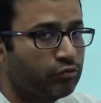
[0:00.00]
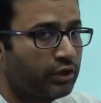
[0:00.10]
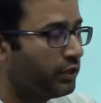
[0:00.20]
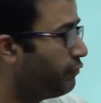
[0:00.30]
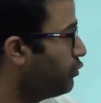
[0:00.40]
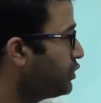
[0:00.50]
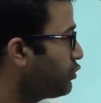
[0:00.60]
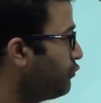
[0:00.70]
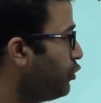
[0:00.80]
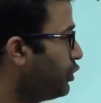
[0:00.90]

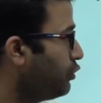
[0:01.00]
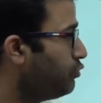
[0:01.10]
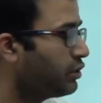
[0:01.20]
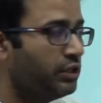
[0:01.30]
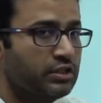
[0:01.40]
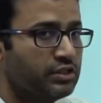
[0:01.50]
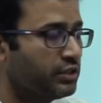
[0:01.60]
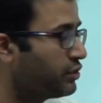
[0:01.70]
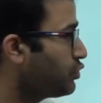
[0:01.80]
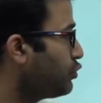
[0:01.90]
24:42,
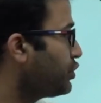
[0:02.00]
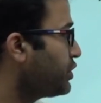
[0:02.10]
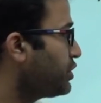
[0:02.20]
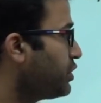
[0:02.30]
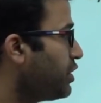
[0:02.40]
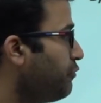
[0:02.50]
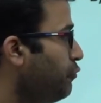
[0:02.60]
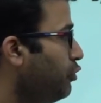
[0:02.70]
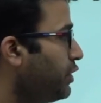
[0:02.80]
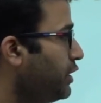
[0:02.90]
36:63,
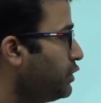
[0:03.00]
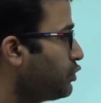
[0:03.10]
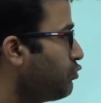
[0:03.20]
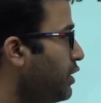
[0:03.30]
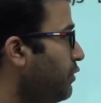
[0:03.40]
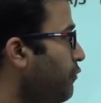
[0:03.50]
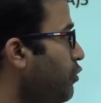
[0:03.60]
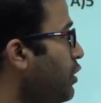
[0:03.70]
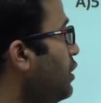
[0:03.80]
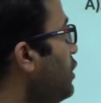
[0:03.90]
48:84.
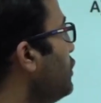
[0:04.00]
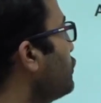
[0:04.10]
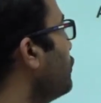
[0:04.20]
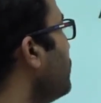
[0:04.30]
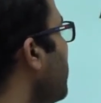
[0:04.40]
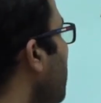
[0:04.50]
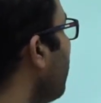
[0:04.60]
So there are